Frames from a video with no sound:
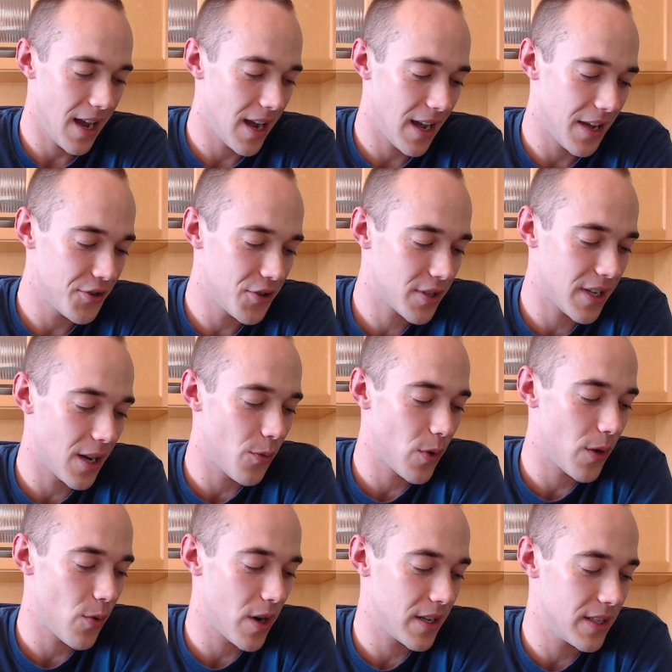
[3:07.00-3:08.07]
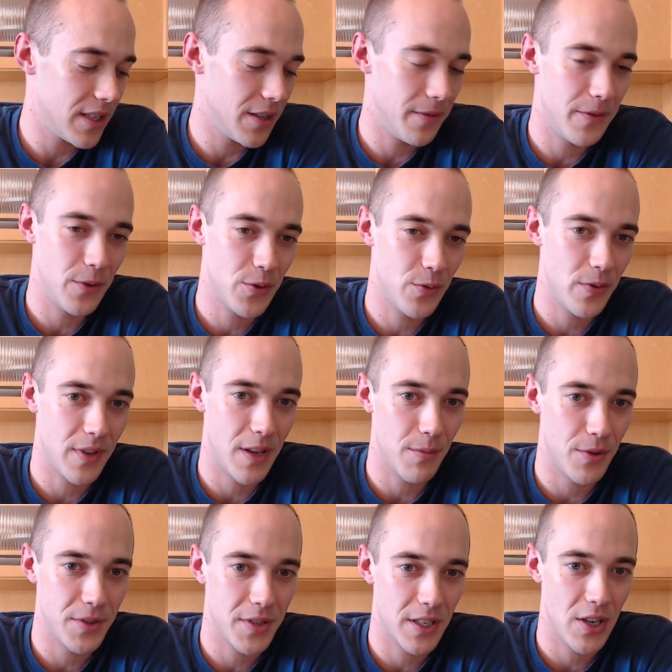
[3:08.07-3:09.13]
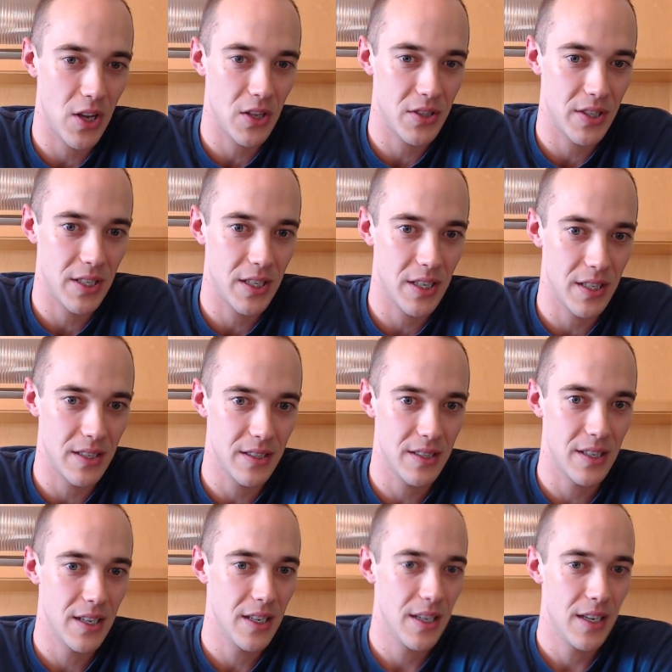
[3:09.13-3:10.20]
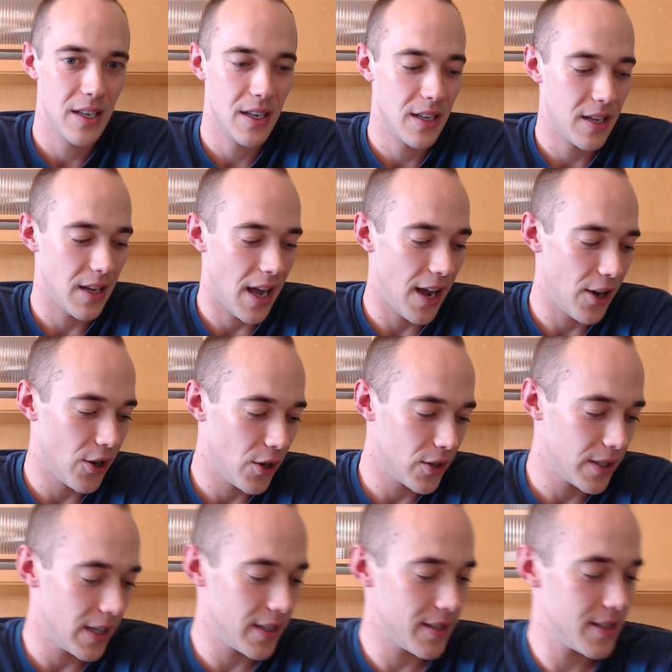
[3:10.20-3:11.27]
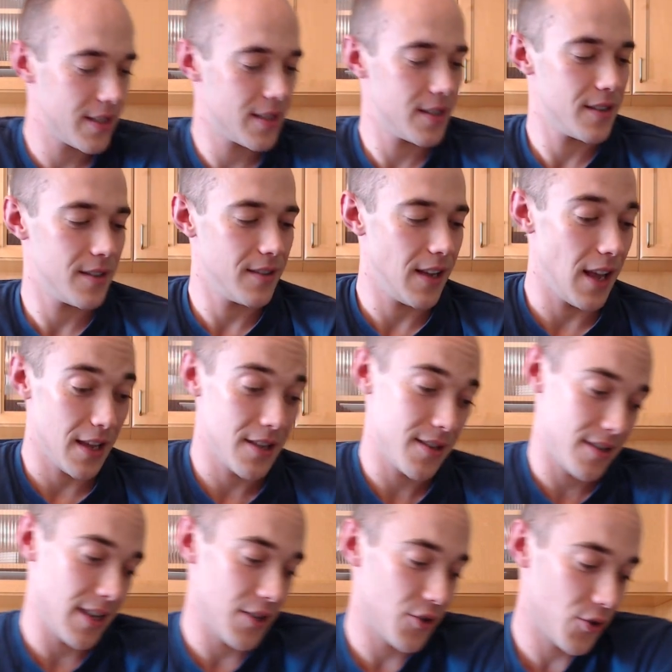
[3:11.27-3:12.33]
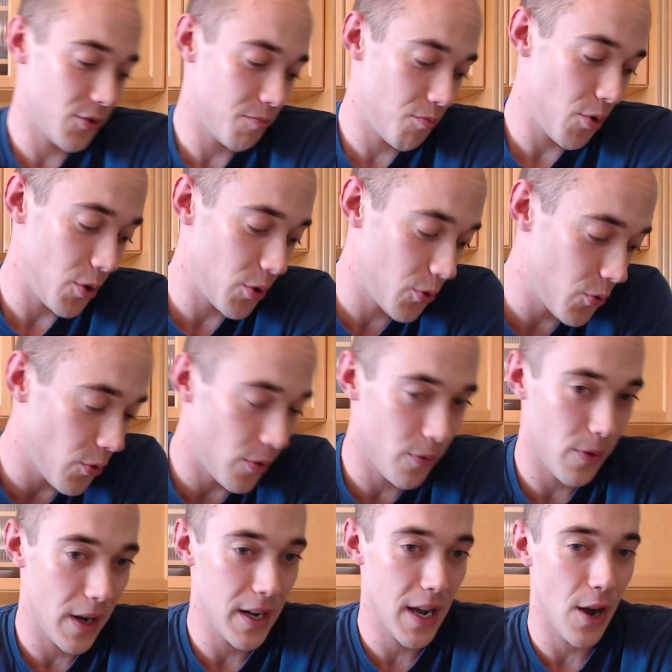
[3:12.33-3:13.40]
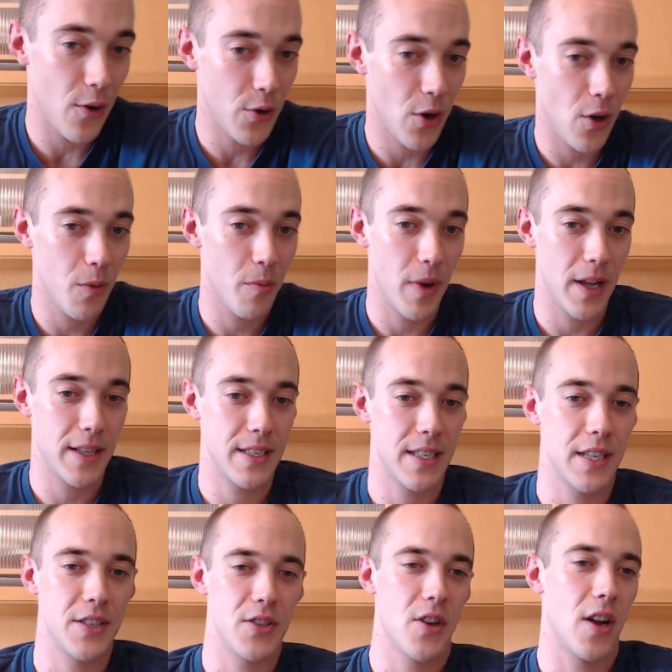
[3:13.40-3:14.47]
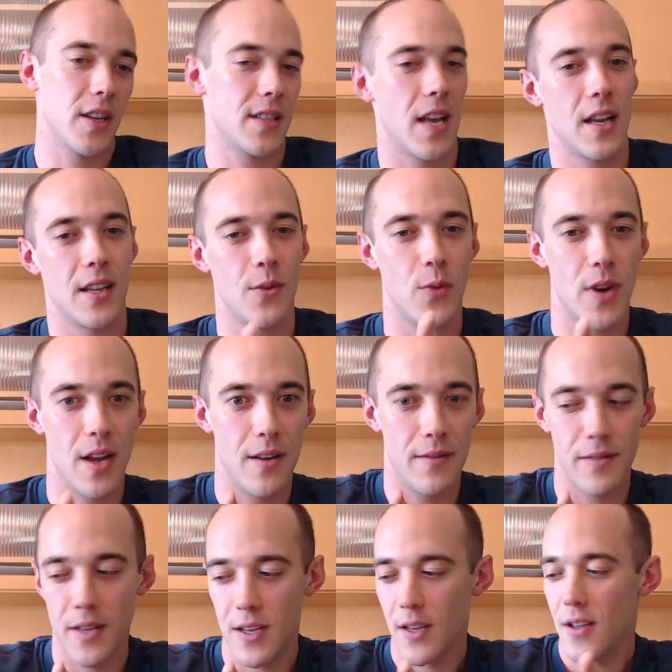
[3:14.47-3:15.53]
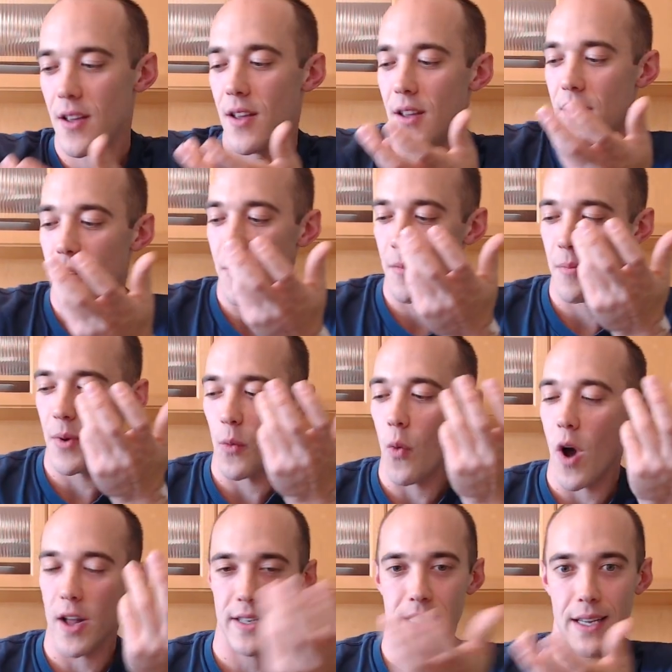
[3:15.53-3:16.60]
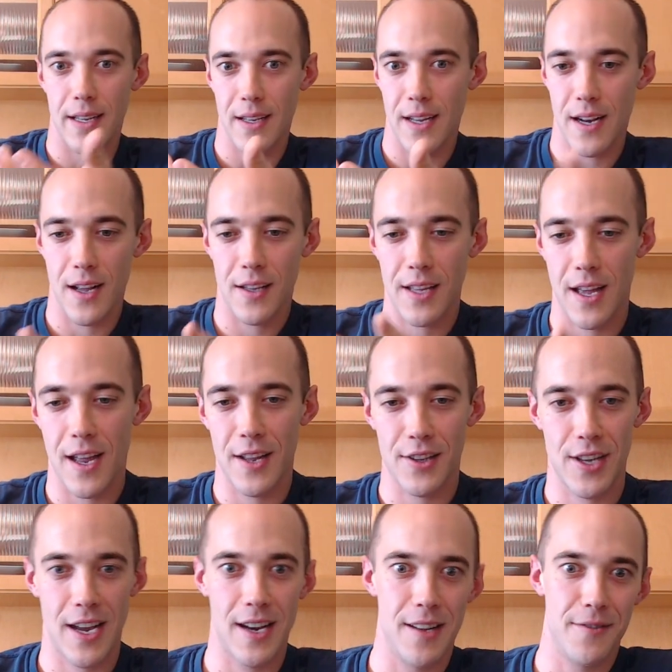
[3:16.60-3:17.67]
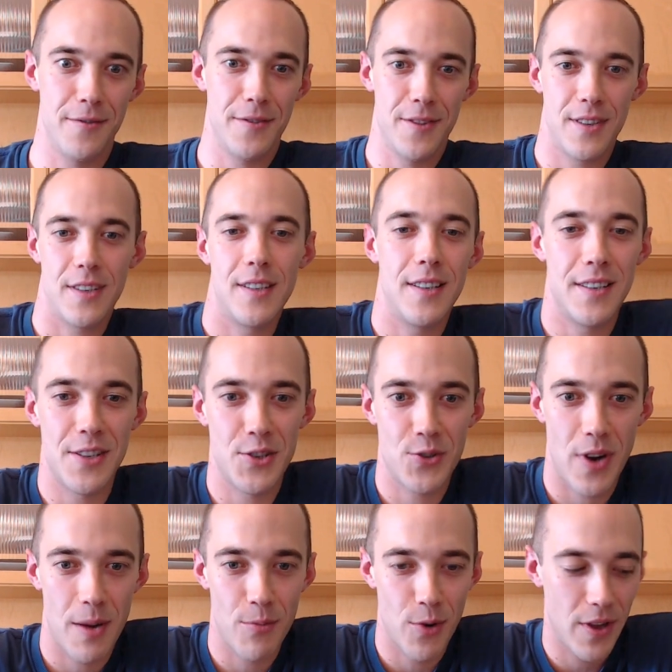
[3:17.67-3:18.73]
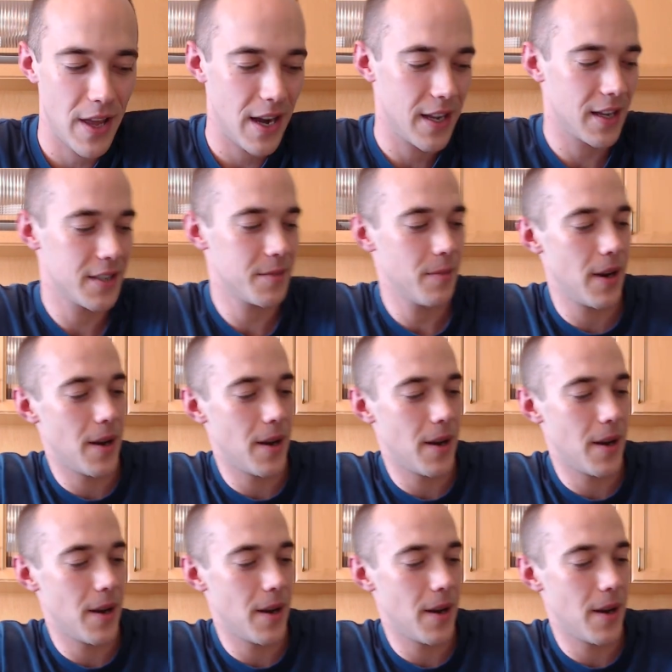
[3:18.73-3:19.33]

just kind of what I want to see in the future with gimbal technology, because I don't know, it's pretty cool right now and all, but it's not exactly what I've been wanting, and I'll kind of describe more of that, I guess. But